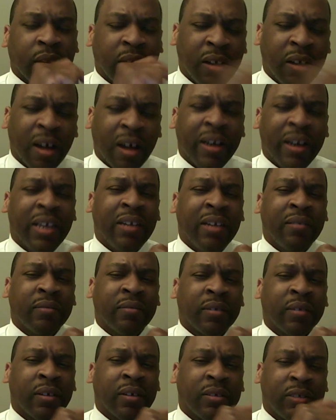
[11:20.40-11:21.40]

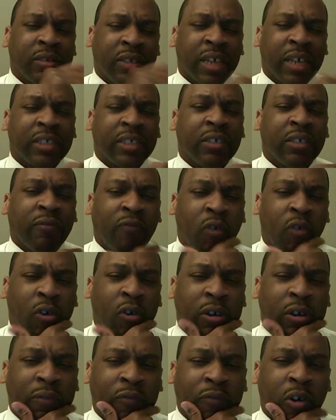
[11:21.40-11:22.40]
gutting Section
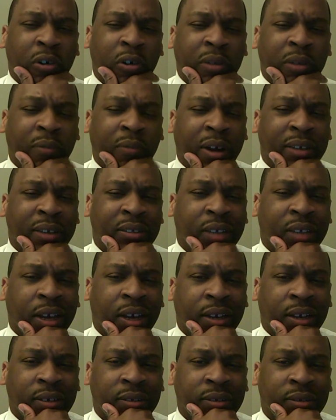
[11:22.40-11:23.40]
4 of the Voting Rights Act.